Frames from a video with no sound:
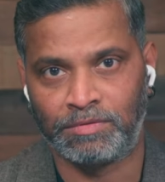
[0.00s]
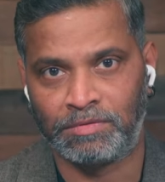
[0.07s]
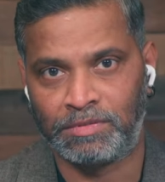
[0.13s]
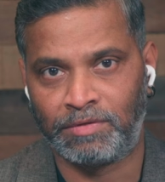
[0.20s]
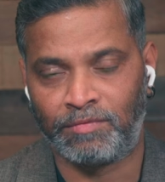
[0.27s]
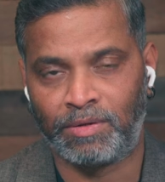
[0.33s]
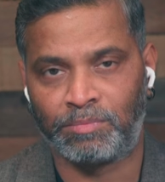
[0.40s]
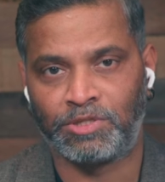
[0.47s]

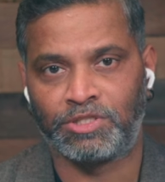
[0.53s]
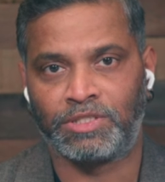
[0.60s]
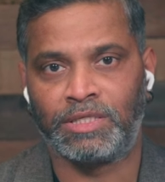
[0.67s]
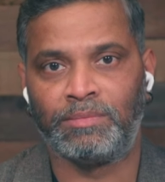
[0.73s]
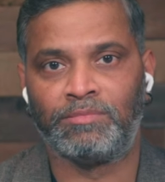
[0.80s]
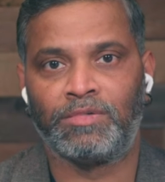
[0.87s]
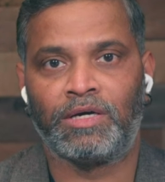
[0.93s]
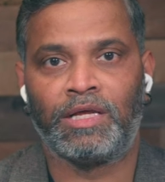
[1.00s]
developers
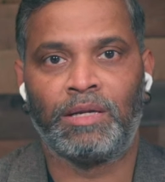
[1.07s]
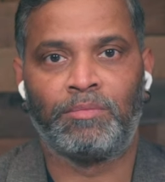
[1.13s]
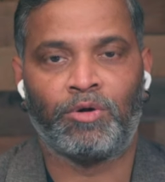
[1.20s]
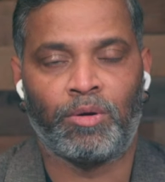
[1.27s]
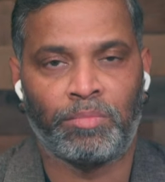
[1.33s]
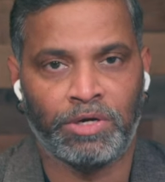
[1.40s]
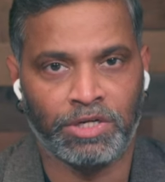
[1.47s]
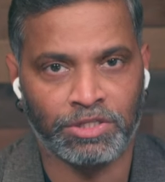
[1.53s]
team help
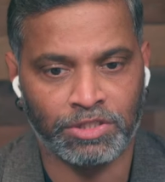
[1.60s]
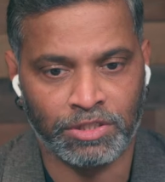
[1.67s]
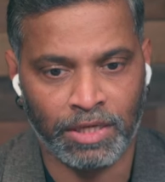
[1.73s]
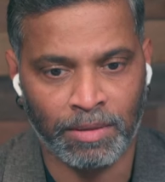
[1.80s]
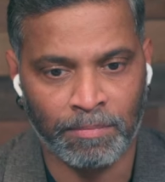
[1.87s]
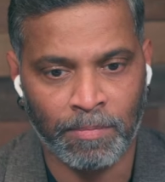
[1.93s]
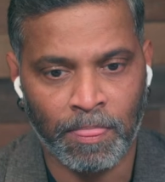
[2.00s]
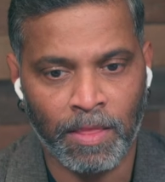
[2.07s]
operators
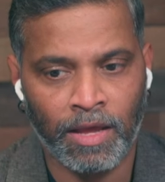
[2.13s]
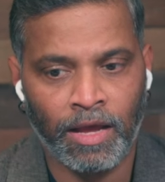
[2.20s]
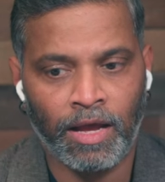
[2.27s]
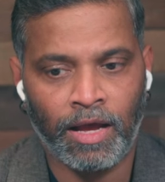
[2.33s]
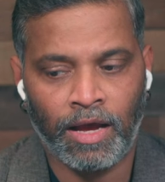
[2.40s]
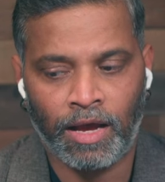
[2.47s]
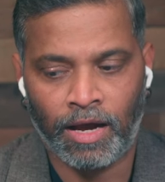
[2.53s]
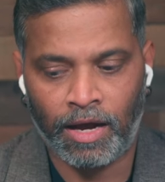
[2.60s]
team
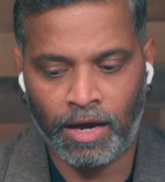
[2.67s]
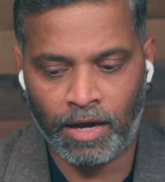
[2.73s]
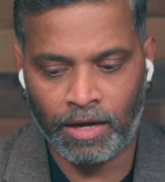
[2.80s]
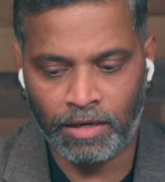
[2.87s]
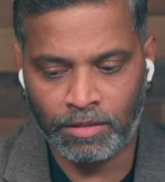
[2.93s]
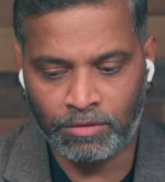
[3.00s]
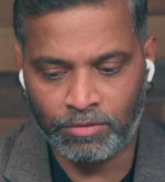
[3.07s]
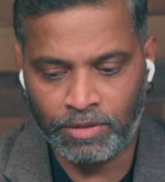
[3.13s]

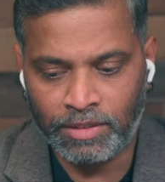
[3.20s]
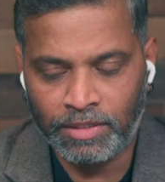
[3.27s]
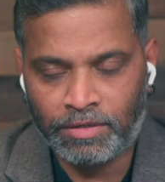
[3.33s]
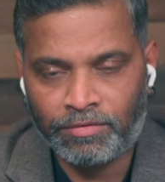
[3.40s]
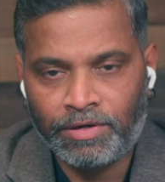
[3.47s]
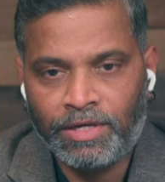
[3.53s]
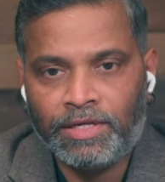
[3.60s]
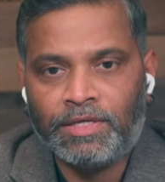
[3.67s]
uh, to
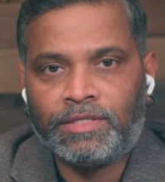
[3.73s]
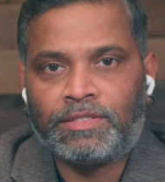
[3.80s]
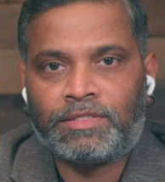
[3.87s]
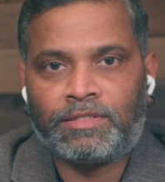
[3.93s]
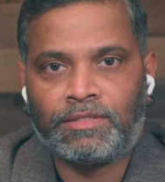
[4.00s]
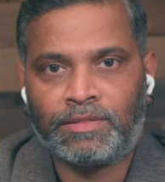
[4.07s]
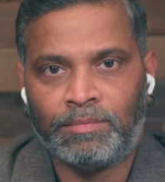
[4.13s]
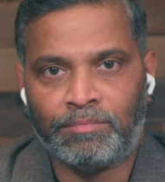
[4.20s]

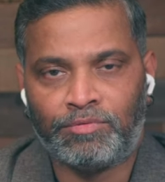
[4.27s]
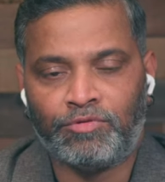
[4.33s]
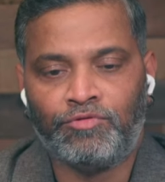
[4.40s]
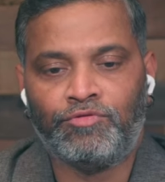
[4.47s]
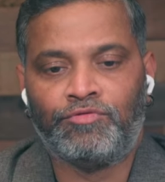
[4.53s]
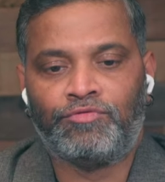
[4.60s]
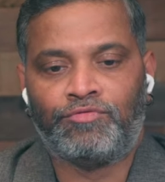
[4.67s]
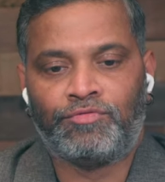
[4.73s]
increase
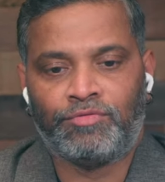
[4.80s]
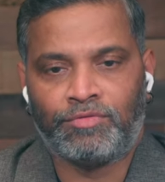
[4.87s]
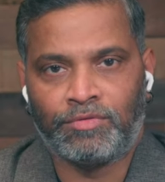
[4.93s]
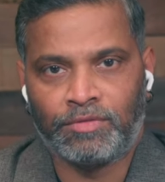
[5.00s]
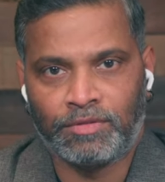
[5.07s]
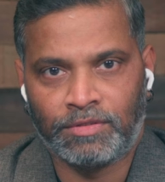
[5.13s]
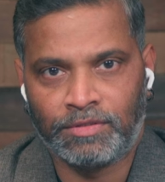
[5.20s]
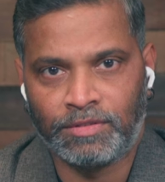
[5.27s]

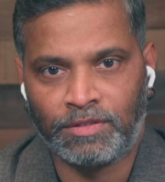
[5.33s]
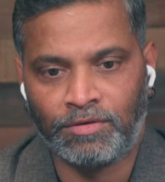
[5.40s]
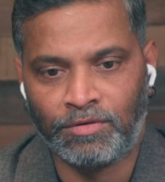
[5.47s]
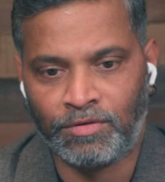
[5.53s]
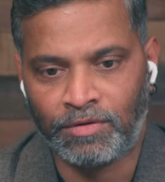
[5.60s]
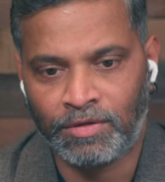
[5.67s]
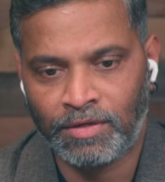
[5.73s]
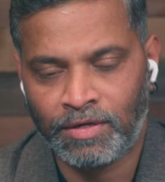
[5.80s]
improve you
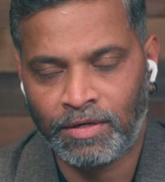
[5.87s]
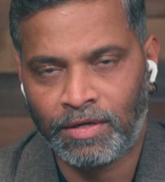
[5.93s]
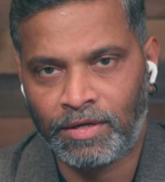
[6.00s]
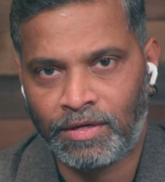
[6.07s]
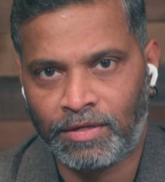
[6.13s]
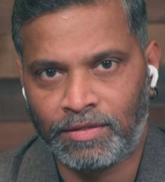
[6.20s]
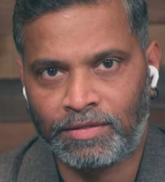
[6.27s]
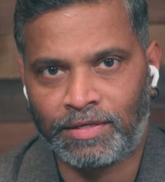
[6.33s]
know
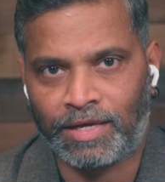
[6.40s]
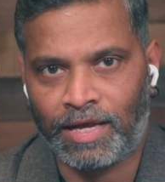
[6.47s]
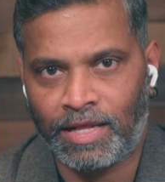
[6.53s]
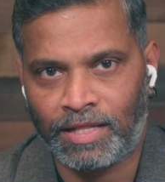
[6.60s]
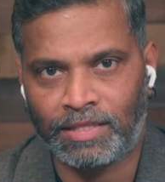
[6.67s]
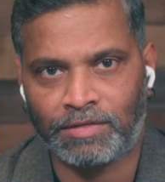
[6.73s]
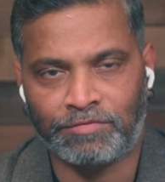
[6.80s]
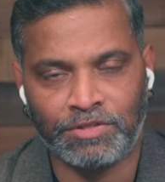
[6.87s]
the
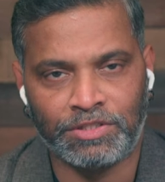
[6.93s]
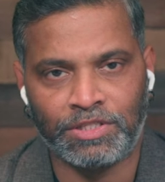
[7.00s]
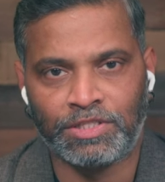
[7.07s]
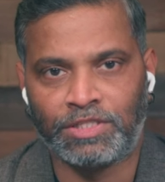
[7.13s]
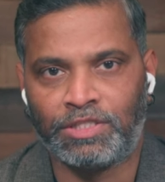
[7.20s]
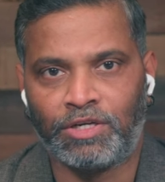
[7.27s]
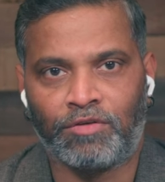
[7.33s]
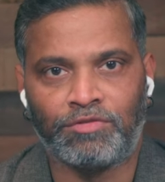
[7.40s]
health
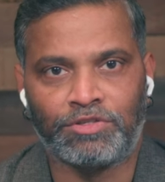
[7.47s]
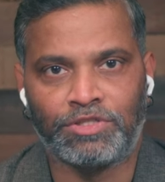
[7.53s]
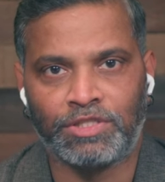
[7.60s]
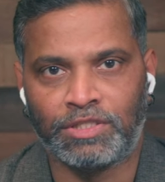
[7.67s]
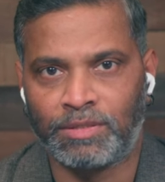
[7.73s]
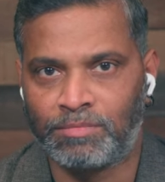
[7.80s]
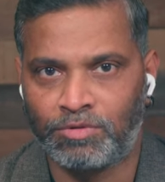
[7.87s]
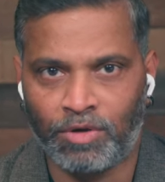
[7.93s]
efficiency of their
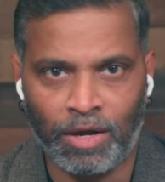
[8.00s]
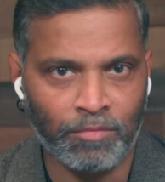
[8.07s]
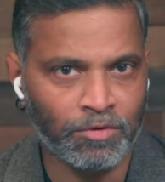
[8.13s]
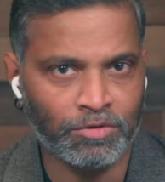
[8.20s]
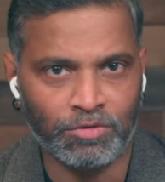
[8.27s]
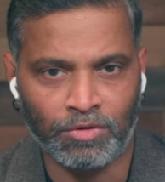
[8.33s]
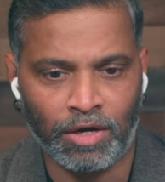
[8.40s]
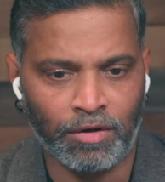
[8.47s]
system so i
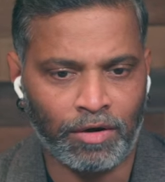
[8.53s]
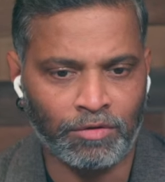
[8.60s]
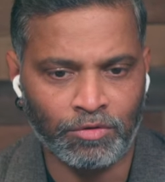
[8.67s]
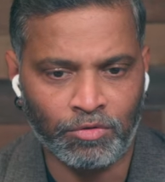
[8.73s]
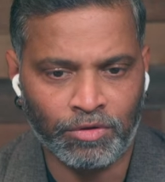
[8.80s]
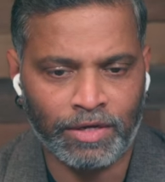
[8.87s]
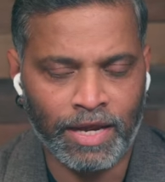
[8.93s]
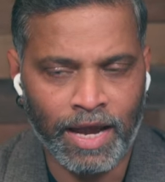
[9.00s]
want to uh,
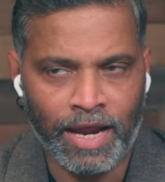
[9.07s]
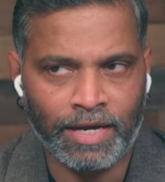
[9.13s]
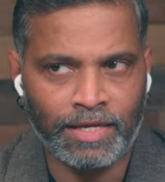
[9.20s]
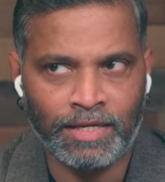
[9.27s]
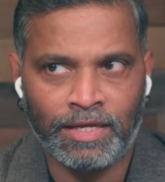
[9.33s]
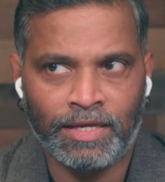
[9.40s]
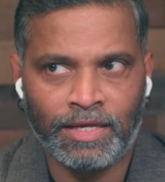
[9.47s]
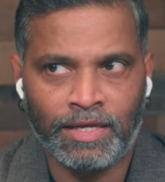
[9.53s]
look
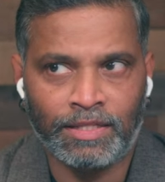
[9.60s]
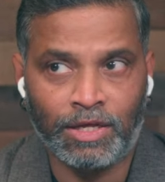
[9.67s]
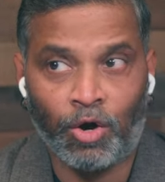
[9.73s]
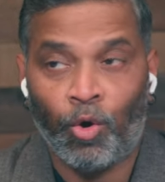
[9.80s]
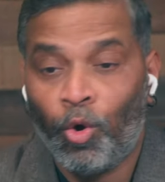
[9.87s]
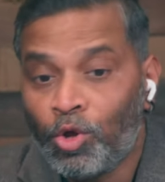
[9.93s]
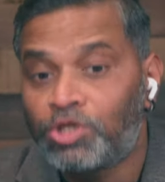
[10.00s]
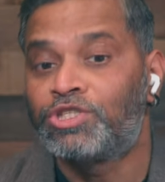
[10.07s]
at the
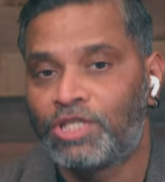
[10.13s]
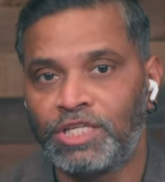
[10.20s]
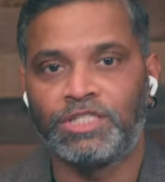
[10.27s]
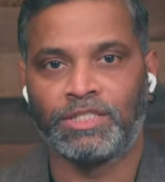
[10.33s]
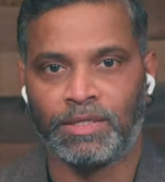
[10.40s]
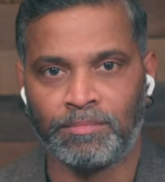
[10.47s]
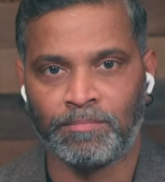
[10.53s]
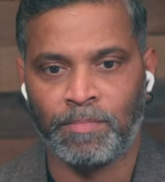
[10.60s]
whole
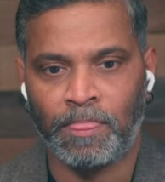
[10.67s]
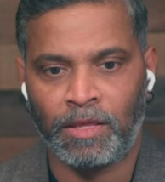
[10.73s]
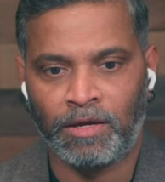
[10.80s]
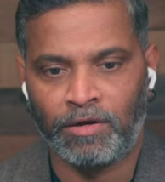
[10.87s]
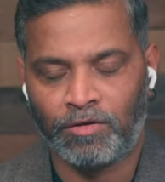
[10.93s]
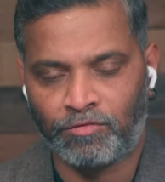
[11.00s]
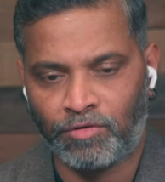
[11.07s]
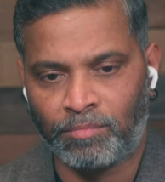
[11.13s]
system
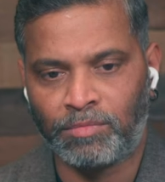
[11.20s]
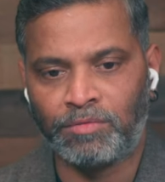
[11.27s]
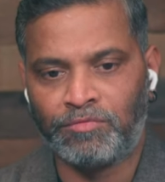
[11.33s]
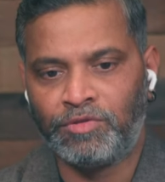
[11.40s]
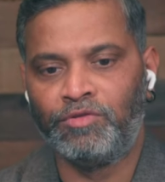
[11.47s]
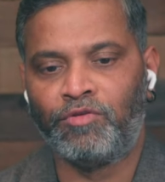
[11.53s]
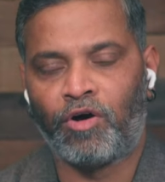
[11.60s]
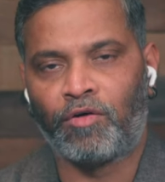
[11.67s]
from the
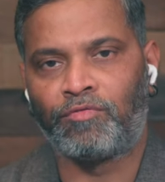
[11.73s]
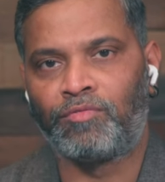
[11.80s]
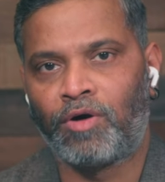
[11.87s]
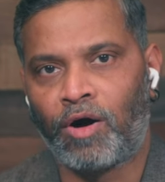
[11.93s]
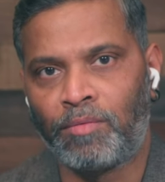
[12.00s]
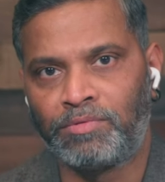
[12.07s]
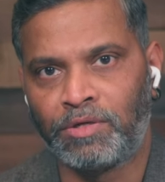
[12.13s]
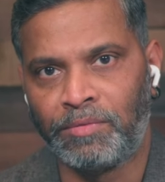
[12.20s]
view of
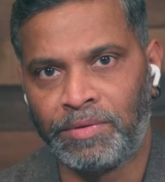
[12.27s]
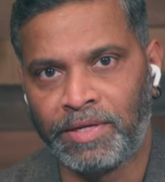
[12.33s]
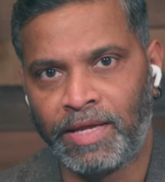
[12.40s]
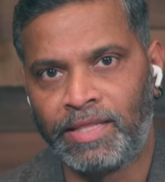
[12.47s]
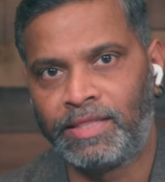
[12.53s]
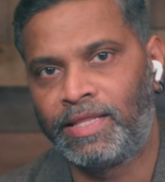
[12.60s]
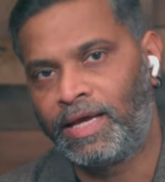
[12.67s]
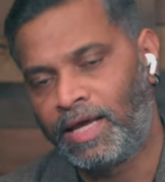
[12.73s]
observability
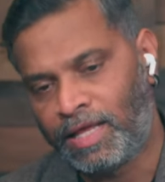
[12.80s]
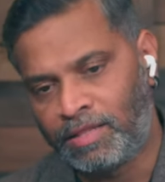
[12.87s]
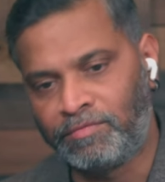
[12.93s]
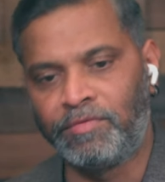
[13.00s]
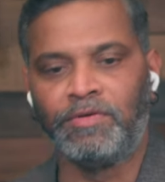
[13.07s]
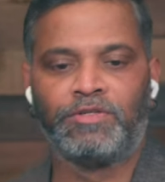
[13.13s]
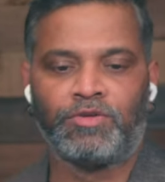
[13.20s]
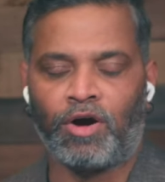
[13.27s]
and
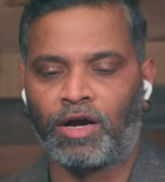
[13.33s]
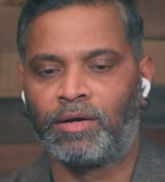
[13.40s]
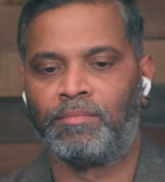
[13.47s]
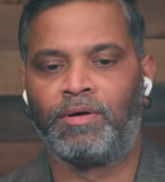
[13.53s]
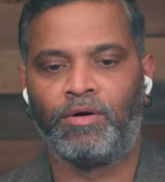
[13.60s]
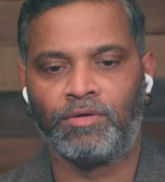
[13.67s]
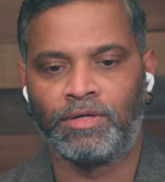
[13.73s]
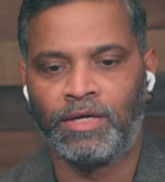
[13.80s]
then we will talk
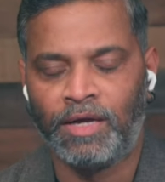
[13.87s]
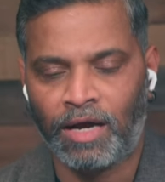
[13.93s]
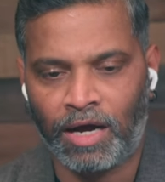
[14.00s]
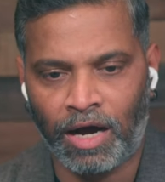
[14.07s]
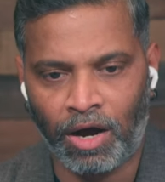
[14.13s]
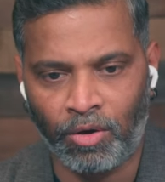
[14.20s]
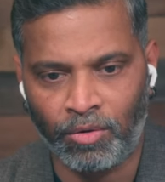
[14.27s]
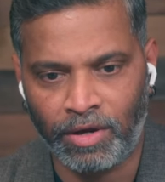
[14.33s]
about
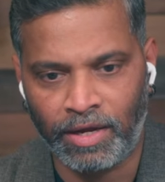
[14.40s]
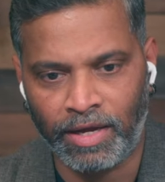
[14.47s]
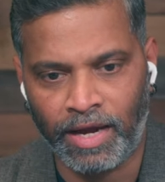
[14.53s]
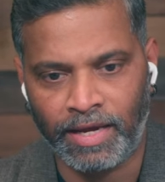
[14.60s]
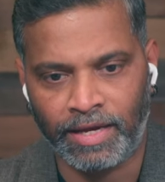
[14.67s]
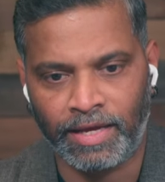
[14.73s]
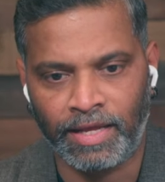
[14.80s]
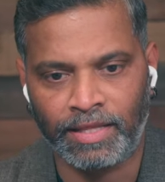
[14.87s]
how
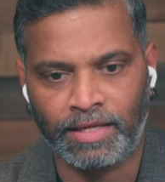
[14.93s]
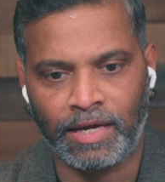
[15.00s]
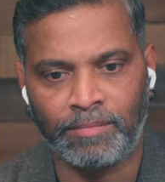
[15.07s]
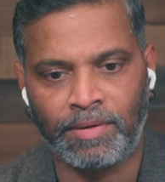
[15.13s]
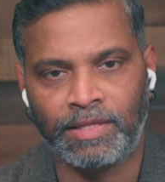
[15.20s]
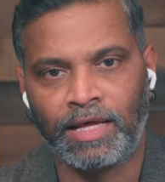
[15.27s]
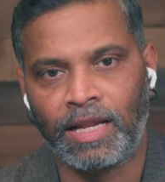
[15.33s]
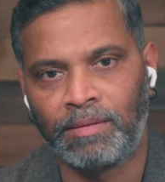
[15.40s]
ai can
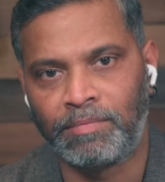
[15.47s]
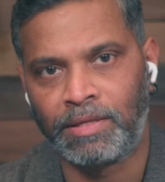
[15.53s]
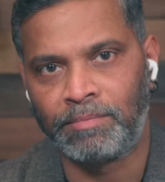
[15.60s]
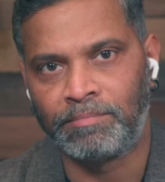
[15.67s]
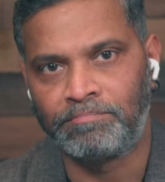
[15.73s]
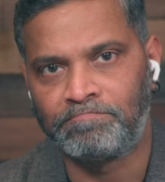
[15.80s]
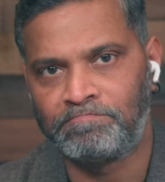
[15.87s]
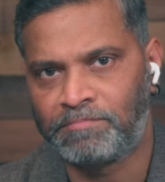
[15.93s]
come and help
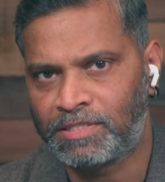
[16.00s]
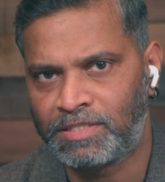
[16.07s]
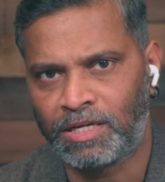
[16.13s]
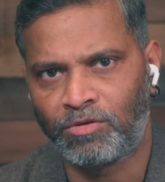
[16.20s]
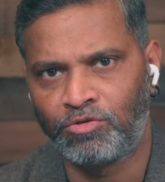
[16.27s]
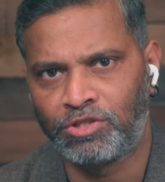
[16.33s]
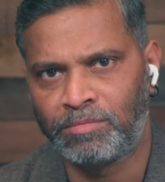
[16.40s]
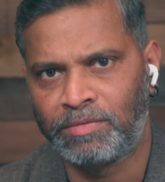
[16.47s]
them does
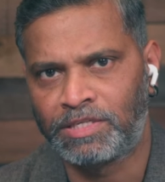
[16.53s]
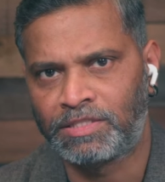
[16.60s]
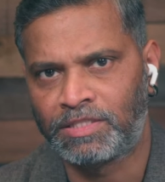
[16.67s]
that question make